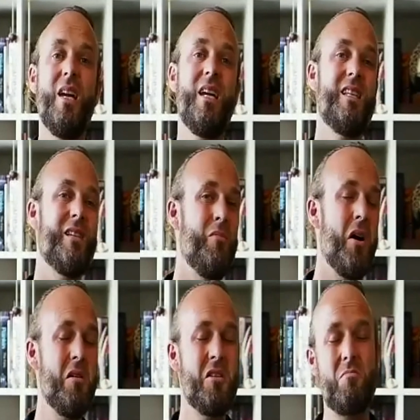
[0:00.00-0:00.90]
is, a,
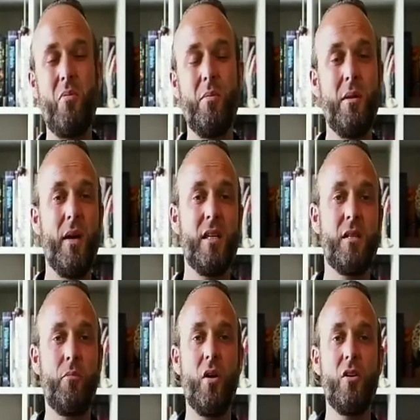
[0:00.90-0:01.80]
is probably the best
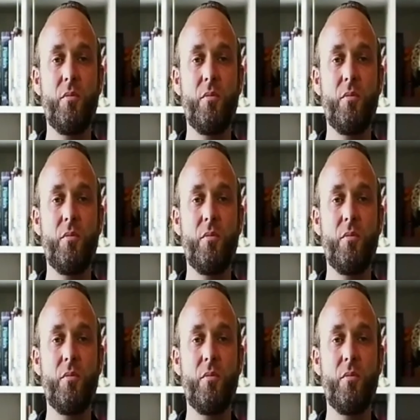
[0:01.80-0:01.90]
approach.